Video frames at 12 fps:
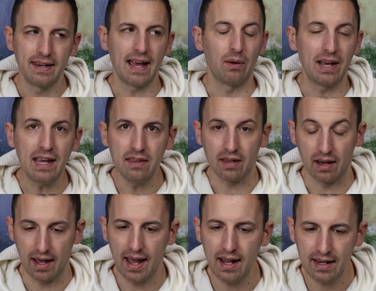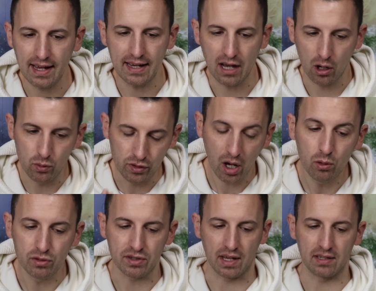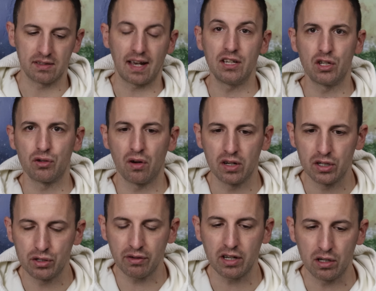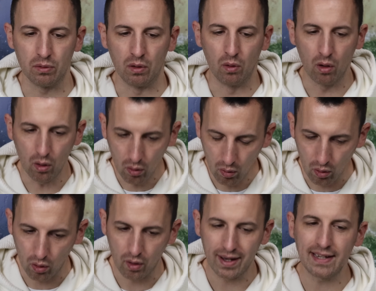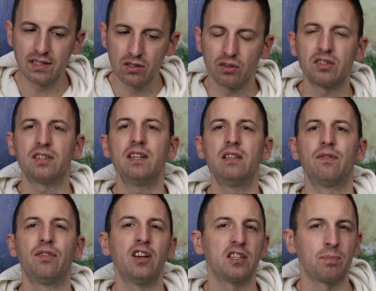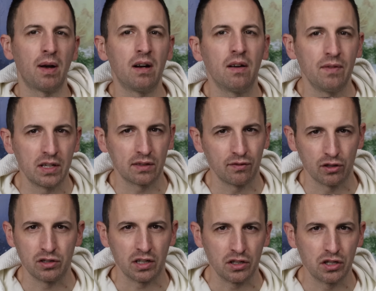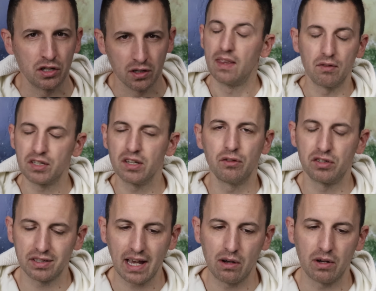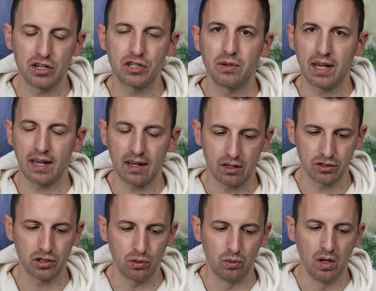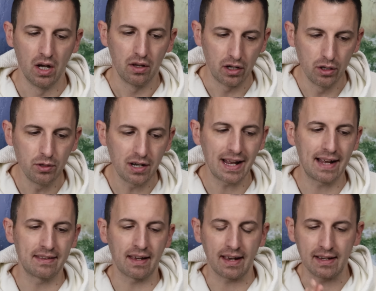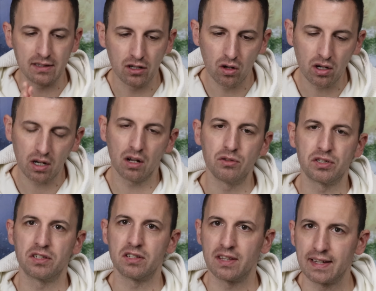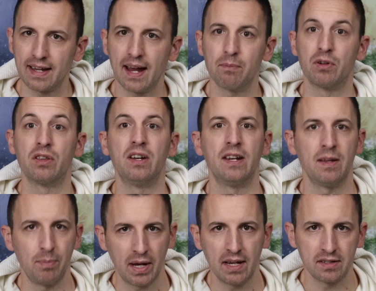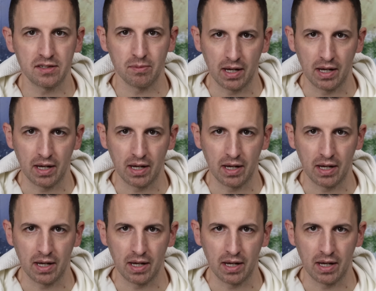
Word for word: Now, either LEO knows this and is trying to trick you all, or he's not seen the first part of this footage. There is no scale issue here at all. The lunar lander is a lot closer to the camera than it appears to